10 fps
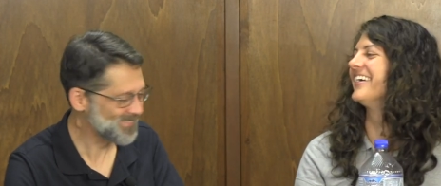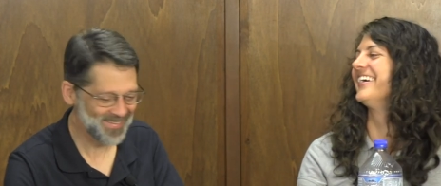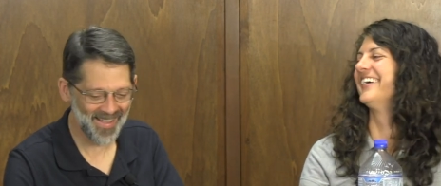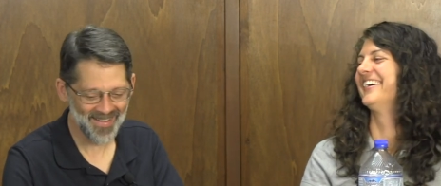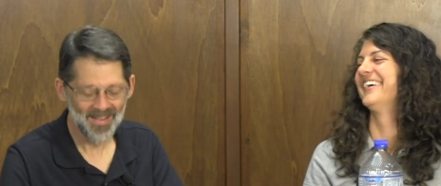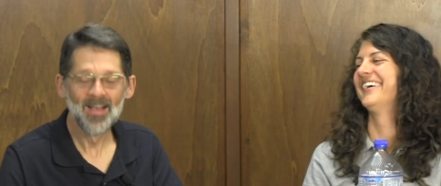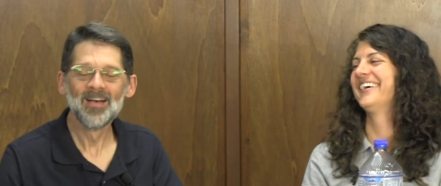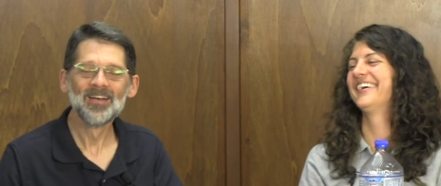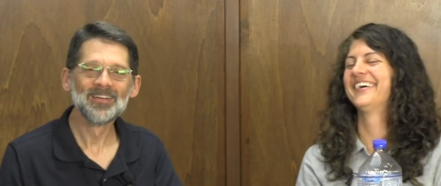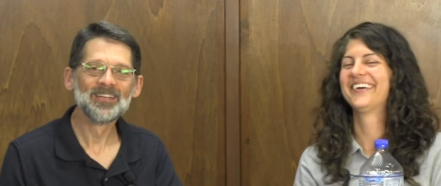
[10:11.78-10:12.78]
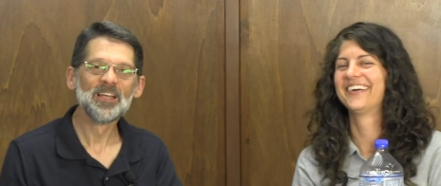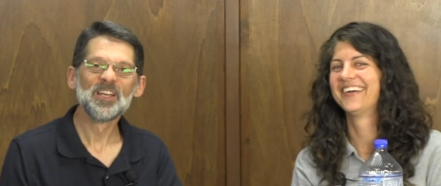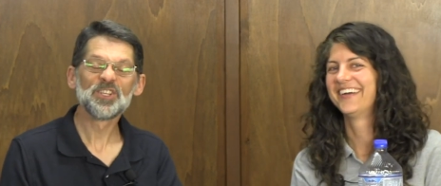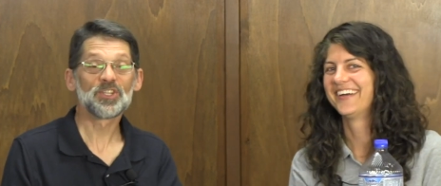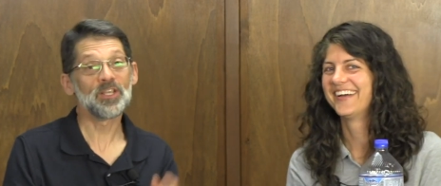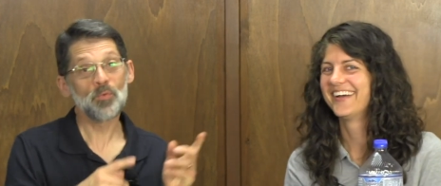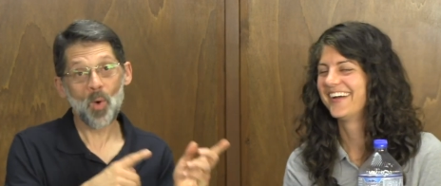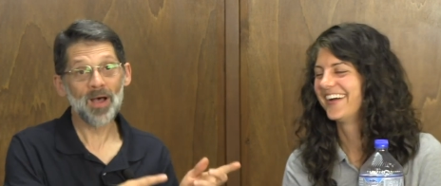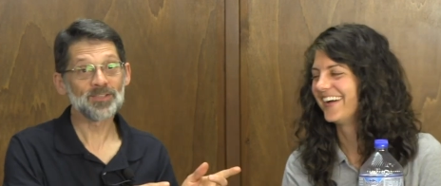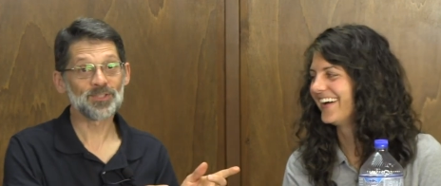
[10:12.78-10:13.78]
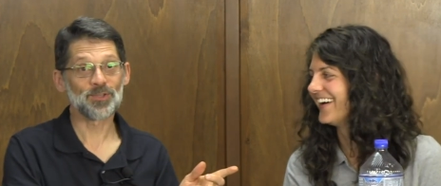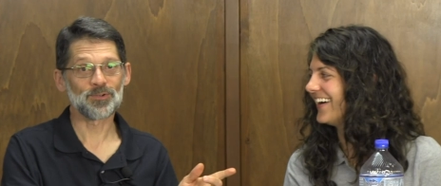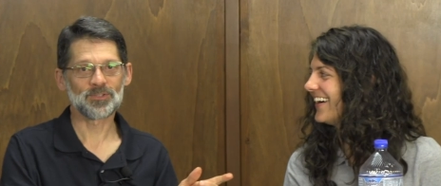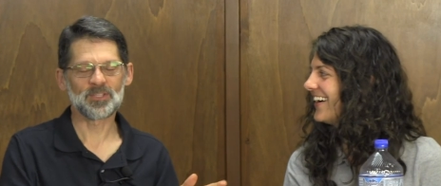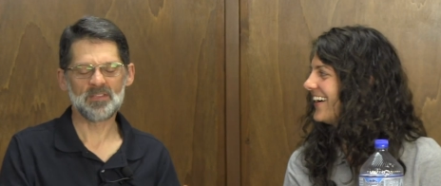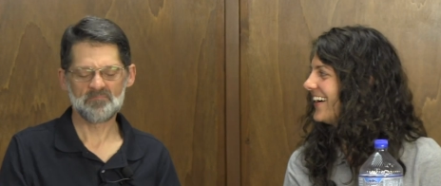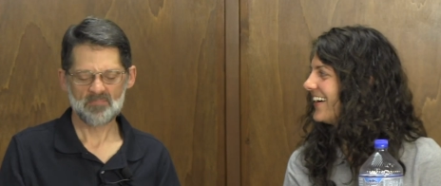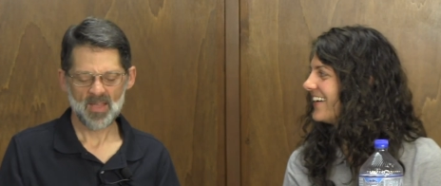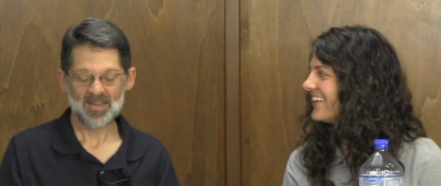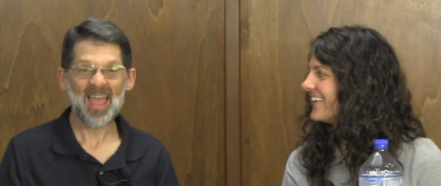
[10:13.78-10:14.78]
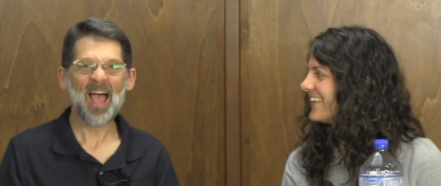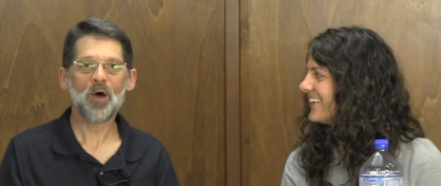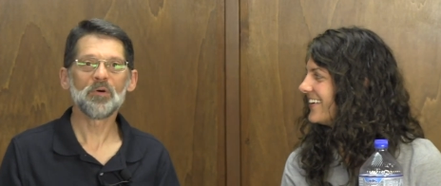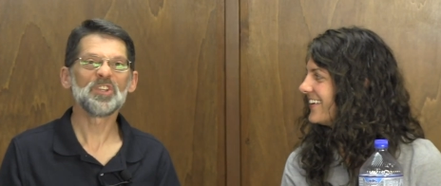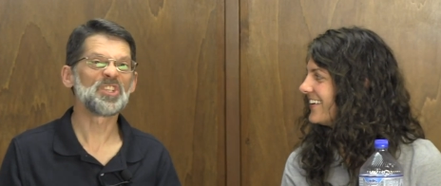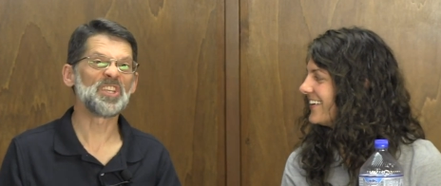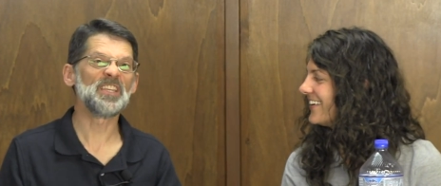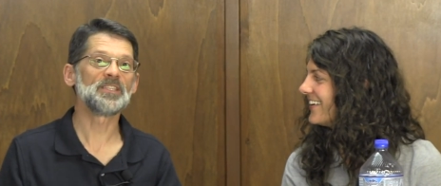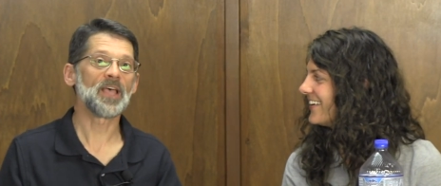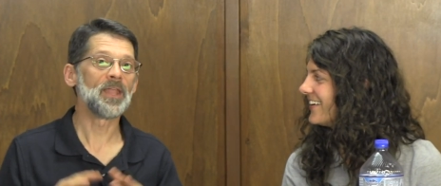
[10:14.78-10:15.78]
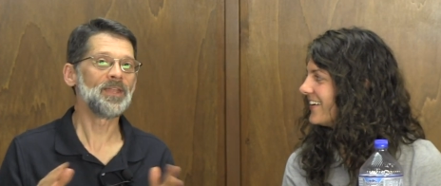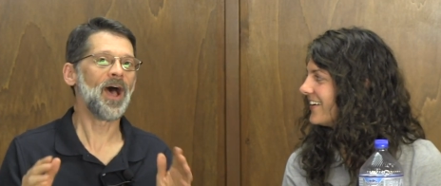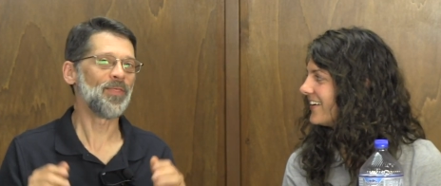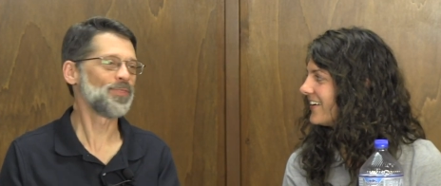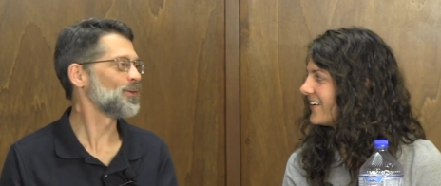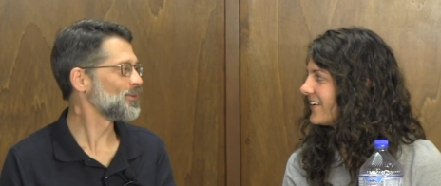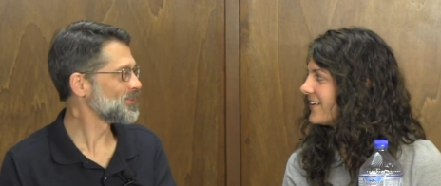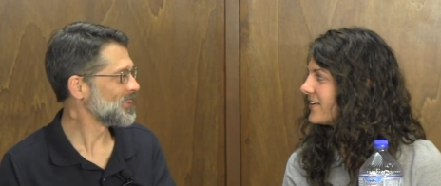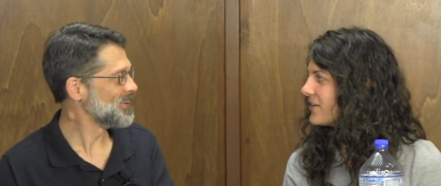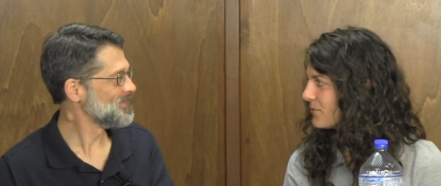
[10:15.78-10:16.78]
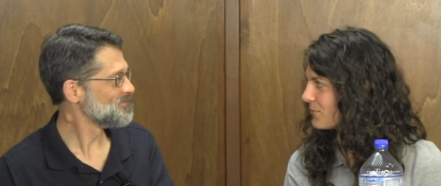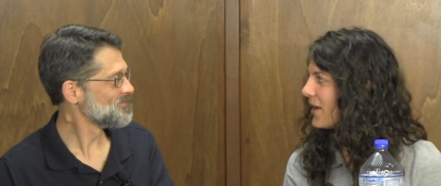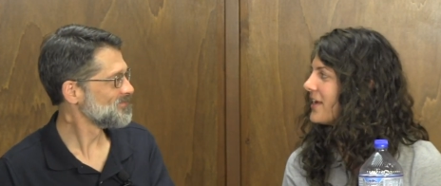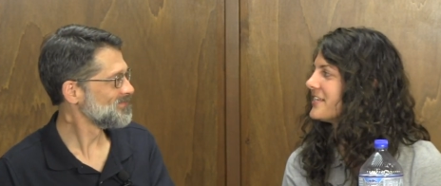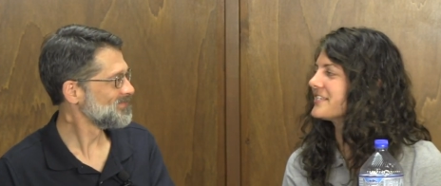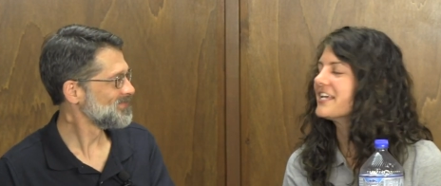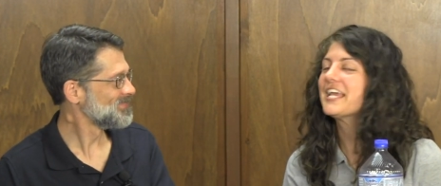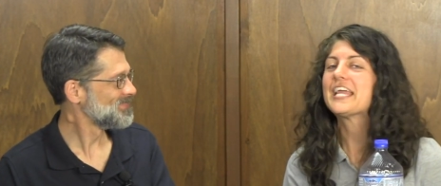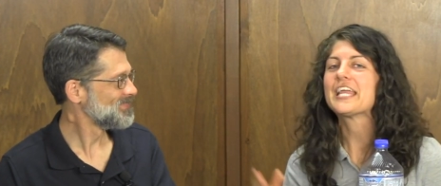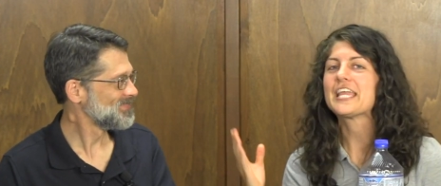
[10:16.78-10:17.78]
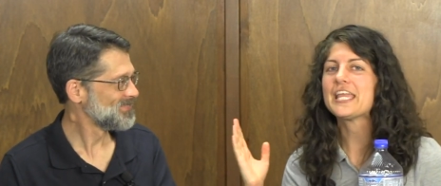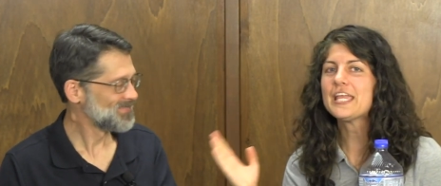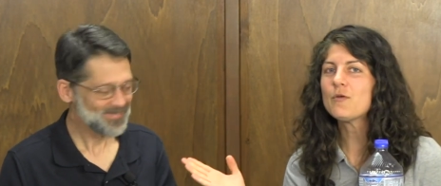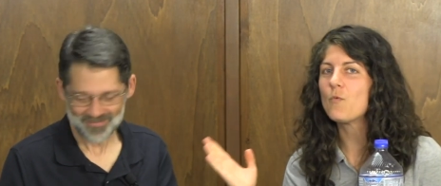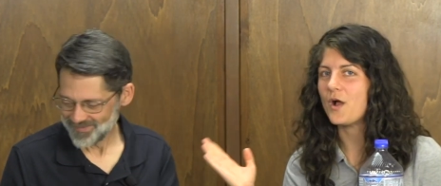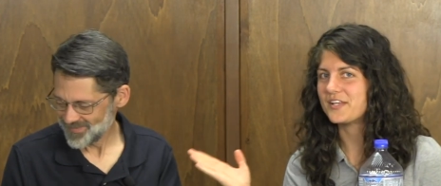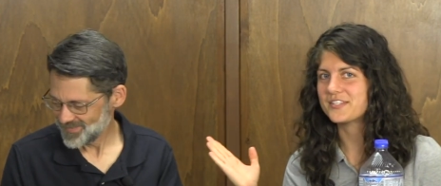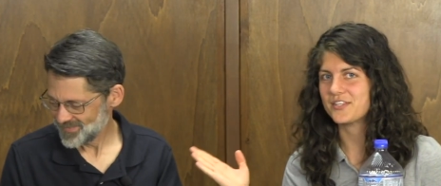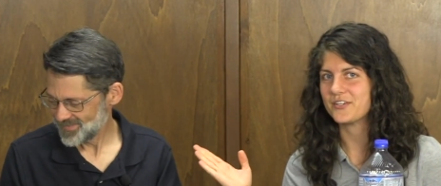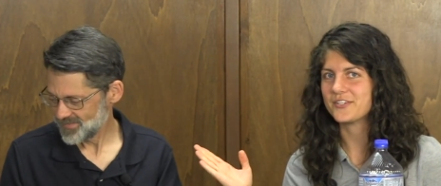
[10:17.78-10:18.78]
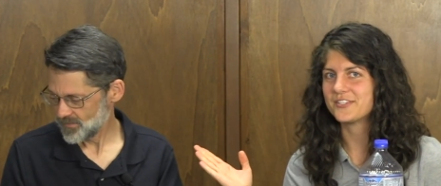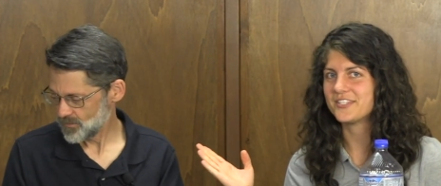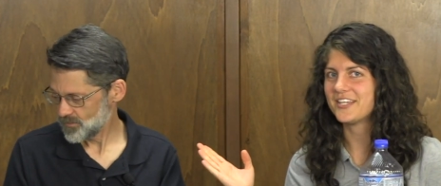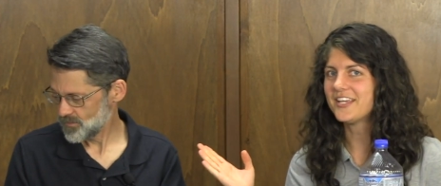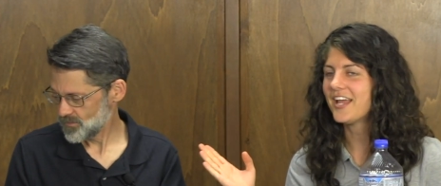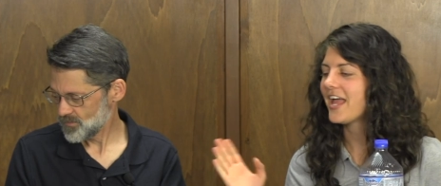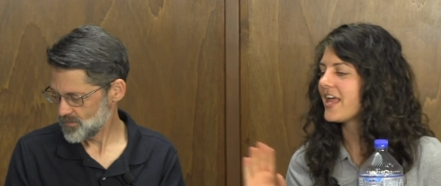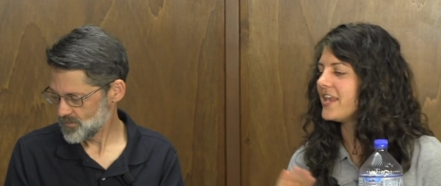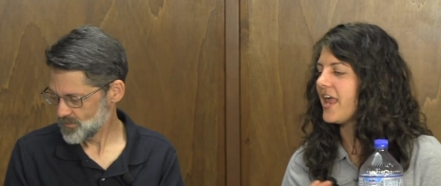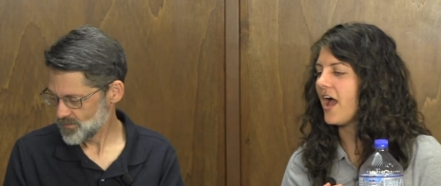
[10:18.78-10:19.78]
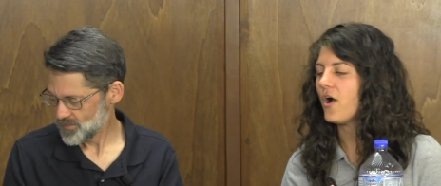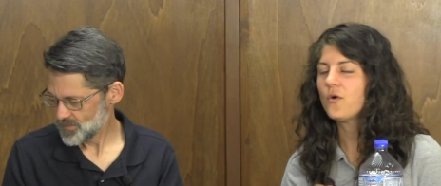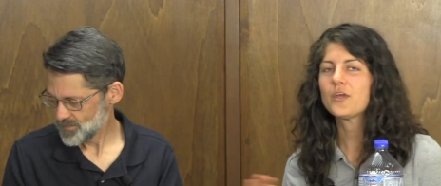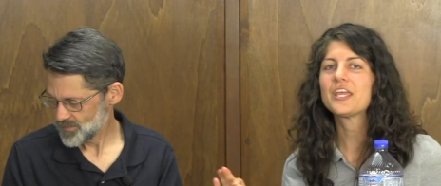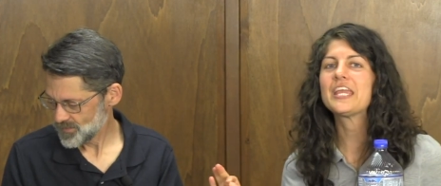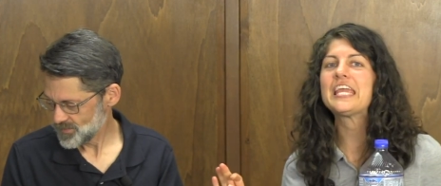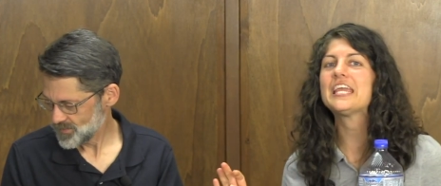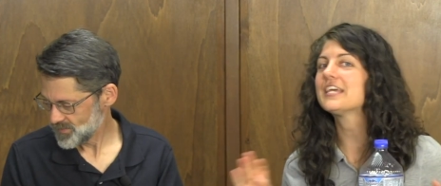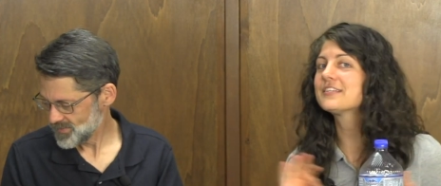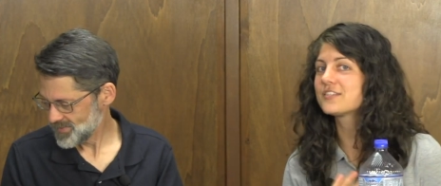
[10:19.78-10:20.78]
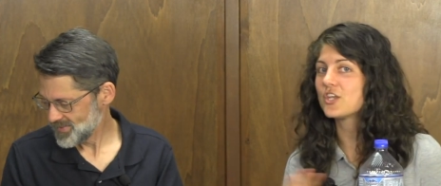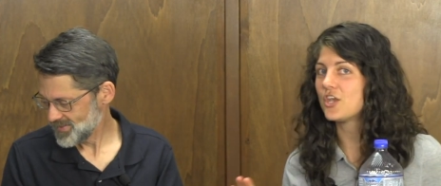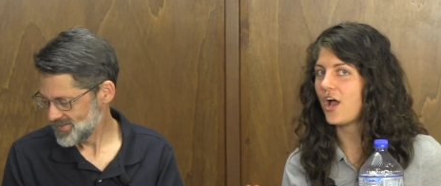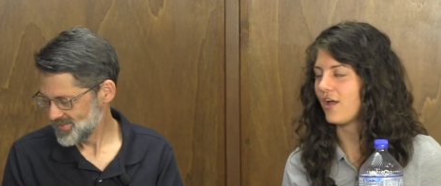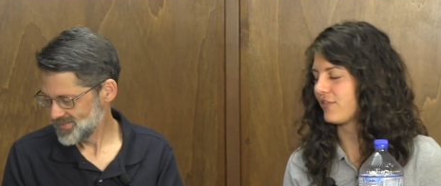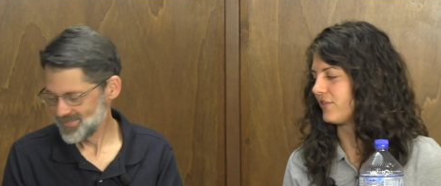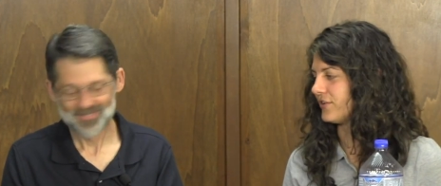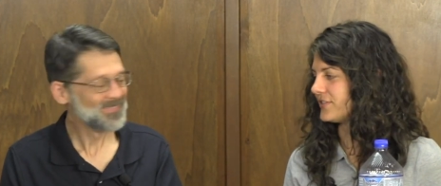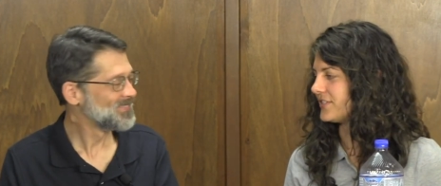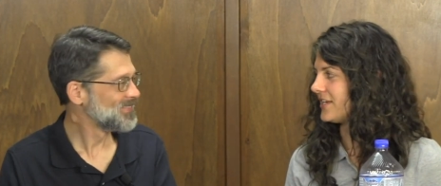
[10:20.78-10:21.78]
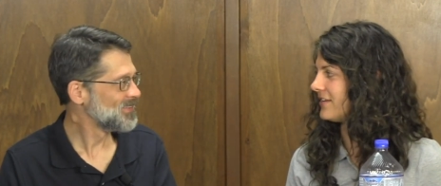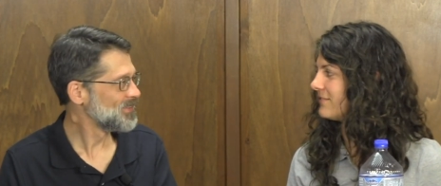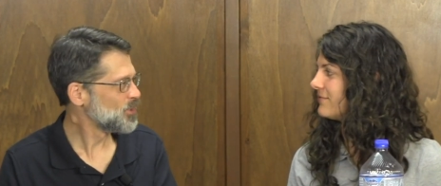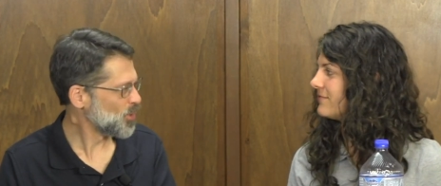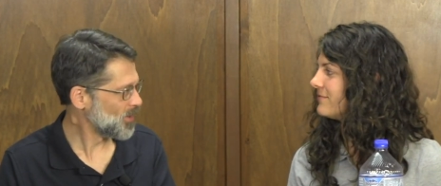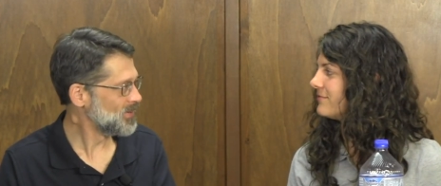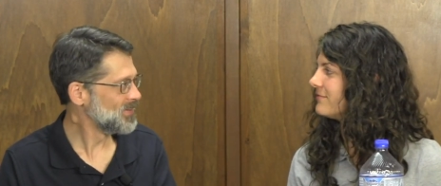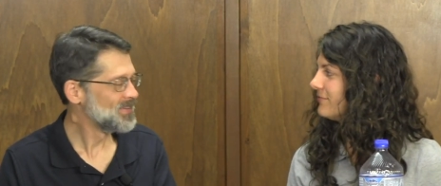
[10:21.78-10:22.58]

Speaker 1: okay. She was thirsty. Now she's not thirsty.
Speaker 2: Right. He was thirsty. Now he is not thirsty. Good.